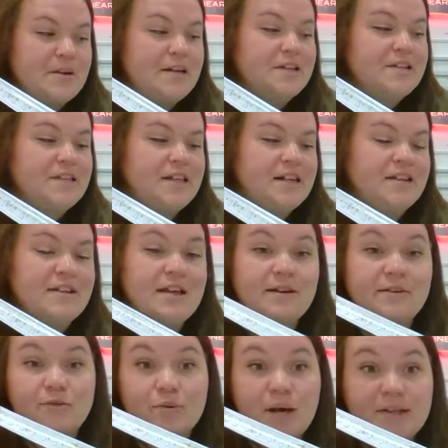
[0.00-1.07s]
I'm not seeing a
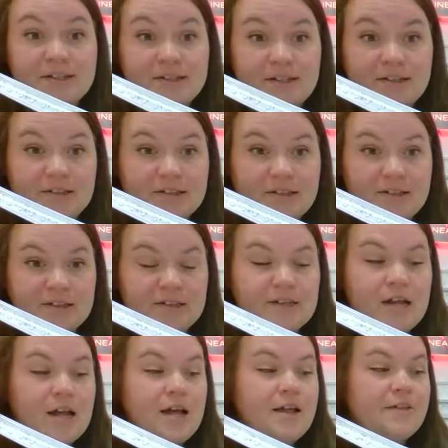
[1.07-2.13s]
lot of residences